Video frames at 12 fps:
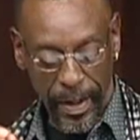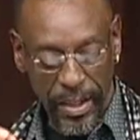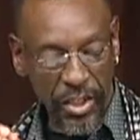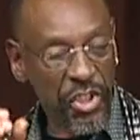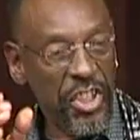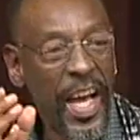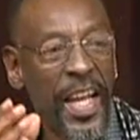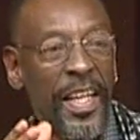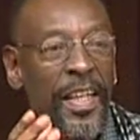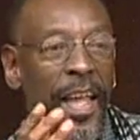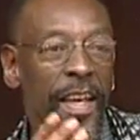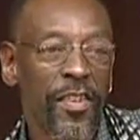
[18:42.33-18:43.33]

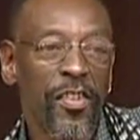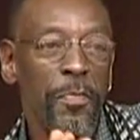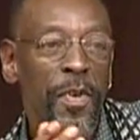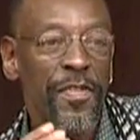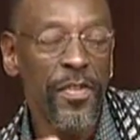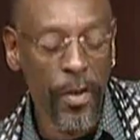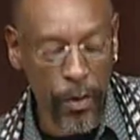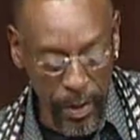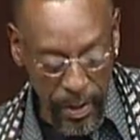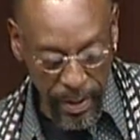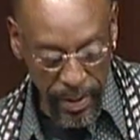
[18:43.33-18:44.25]
shining like a Smithsonian